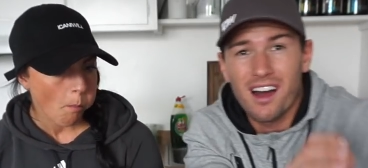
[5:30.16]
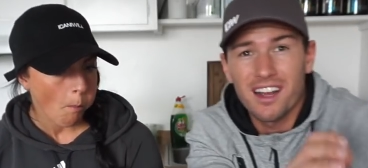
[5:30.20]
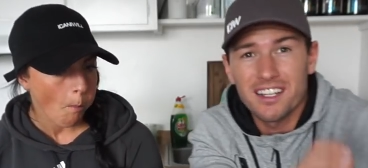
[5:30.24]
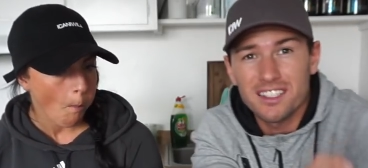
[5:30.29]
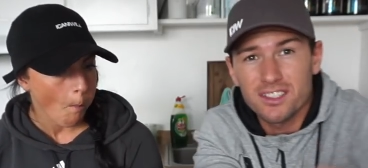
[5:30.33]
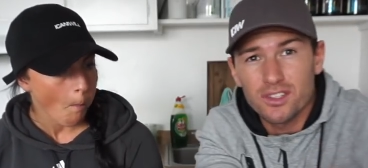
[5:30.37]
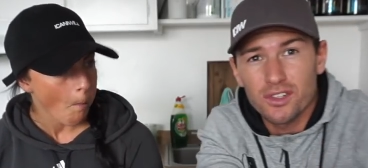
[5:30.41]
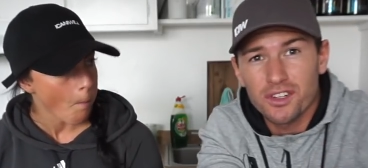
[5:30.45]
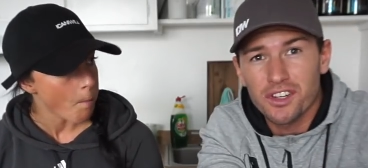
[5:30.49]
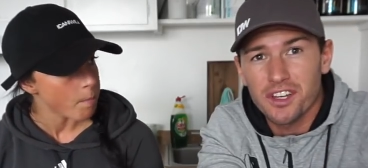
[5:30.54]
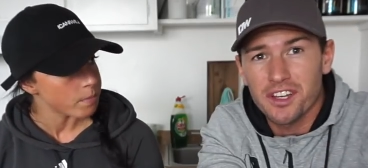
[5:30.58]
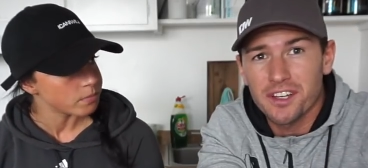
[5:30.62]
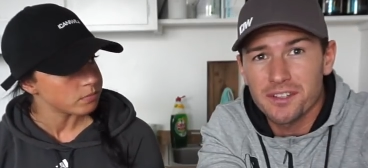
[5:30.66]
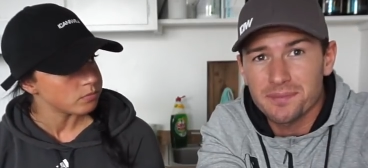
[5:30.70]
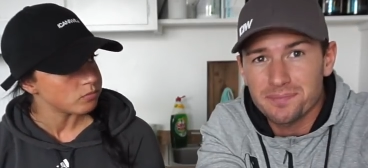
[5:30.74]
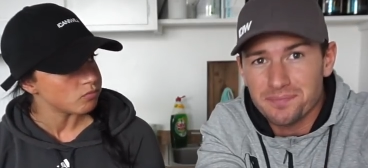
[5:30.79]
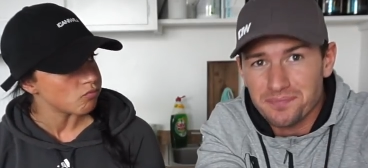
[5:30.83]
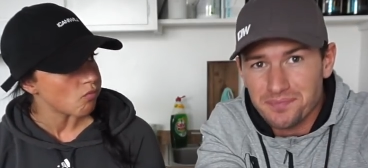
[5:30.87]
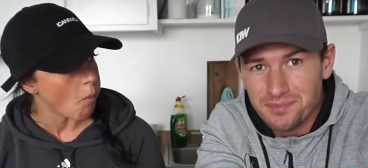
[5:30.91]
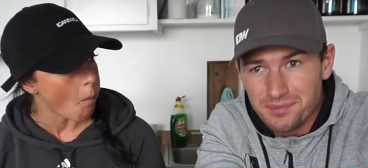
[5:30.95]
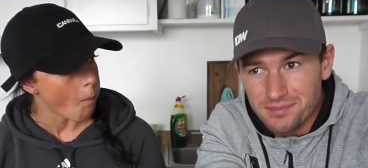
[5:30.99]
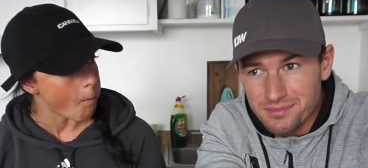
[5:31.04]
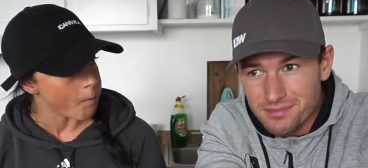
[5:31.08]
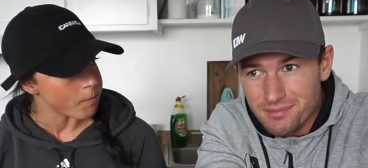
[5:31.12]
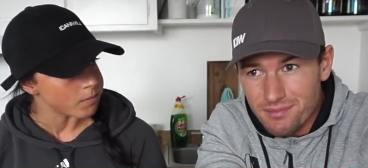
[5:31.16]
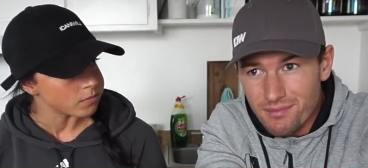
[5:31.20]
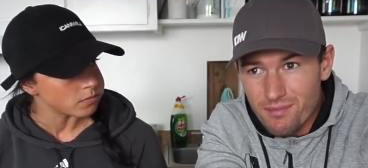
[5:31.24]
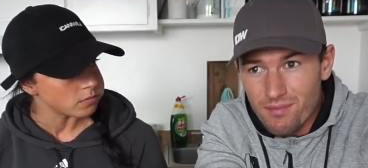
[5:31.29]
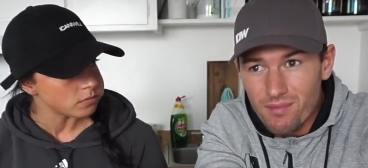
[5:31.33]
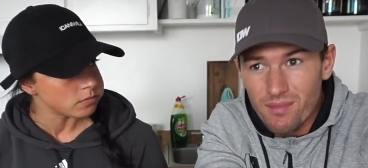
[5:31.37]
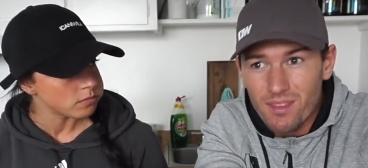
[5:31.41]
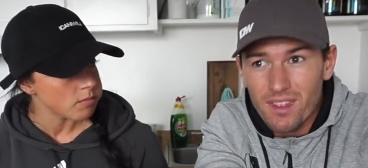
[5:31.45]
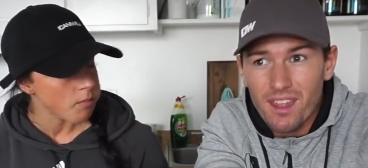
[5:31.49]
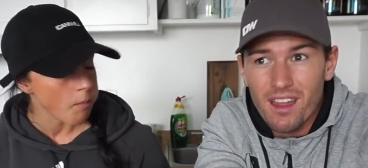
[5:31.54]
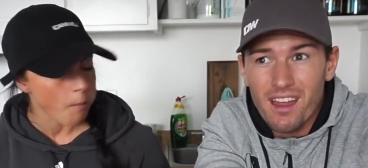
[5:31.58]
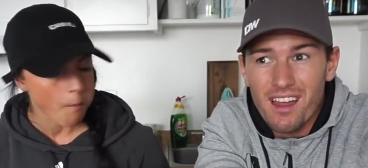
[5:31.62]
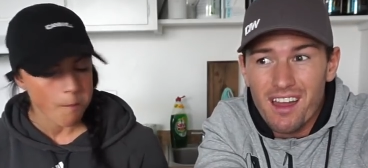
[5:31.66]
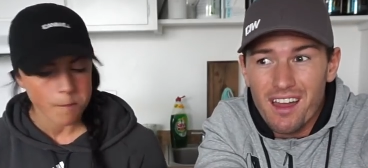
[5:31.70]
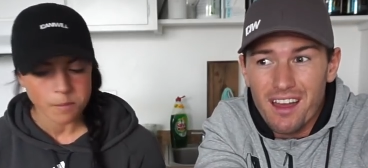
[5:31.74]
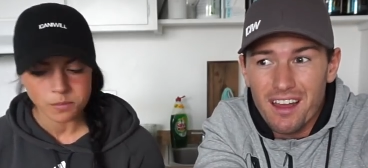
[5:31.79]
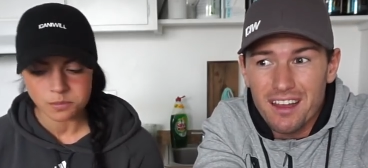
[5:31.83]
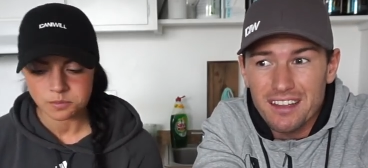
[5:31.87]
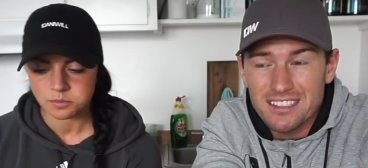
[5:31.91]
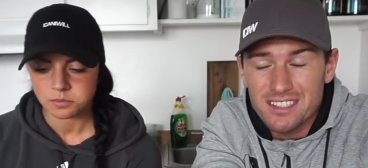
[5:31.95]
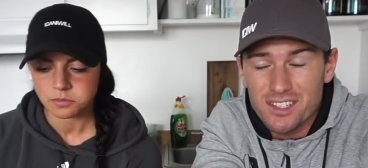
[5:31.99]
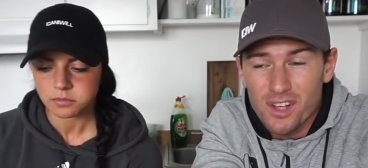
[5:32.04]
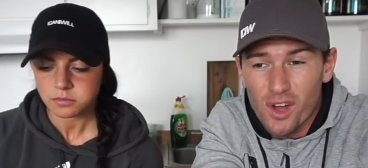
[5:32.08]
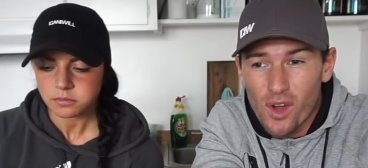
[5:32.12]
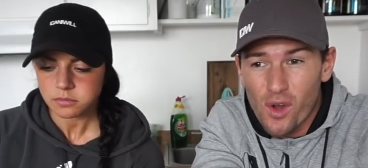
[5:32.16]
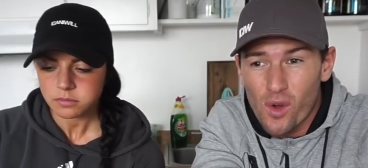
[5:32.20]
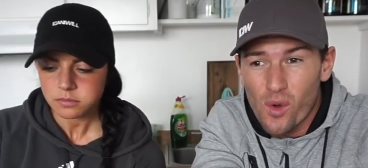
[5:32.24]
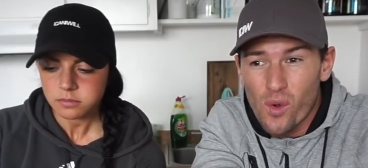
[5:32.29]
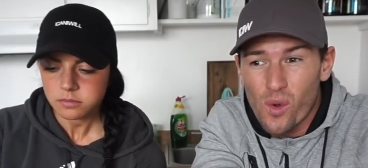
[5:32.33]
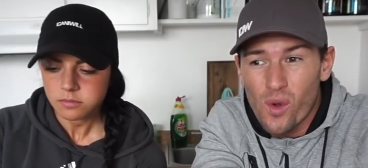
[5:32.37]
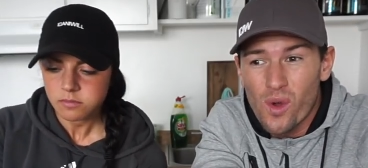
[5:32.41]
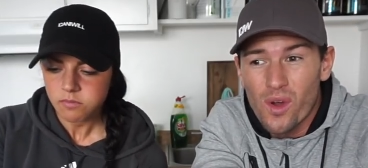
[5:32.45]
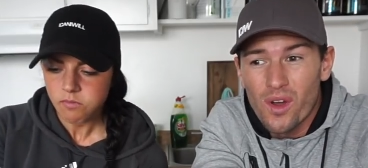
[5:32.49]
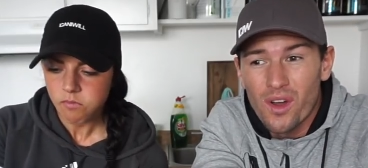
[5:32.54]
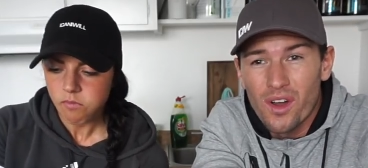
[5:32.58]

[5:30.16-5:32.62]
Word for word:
Speaker 1: ice hockey. Uh, so